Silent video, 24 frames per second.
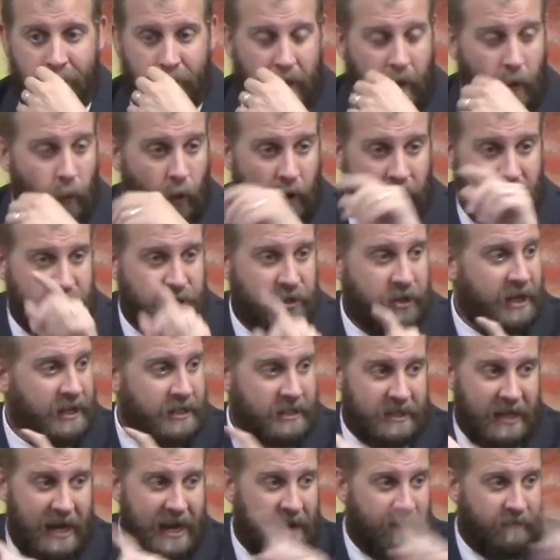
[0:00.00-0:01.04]
And once you get
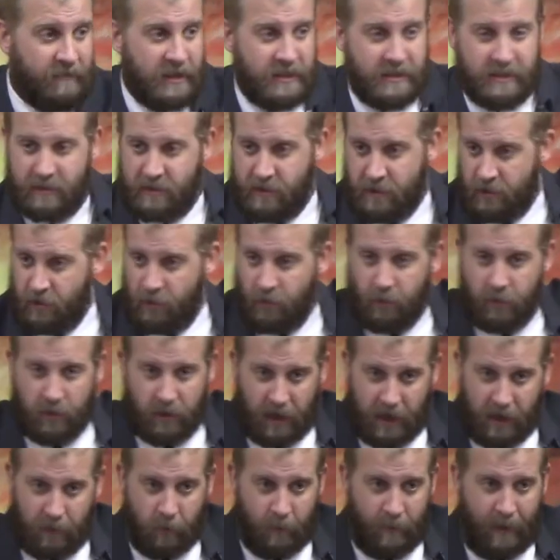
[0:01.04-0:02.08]
saved, he's, you,
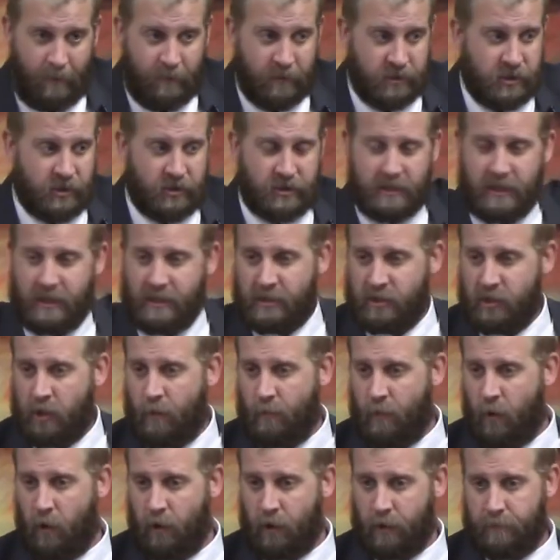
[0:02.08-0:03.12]
he remembers your sins no
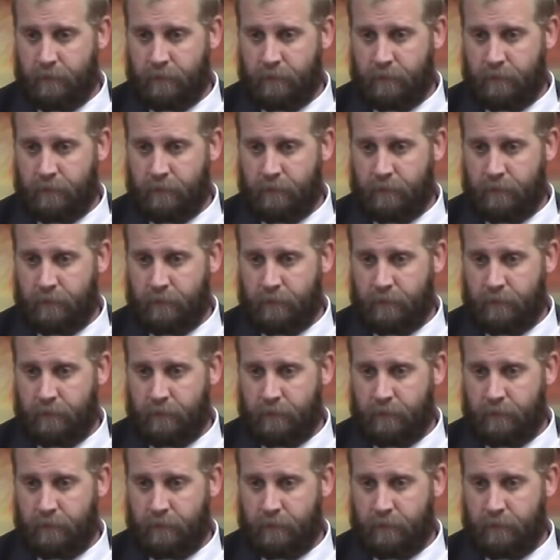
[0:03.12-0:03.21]
more.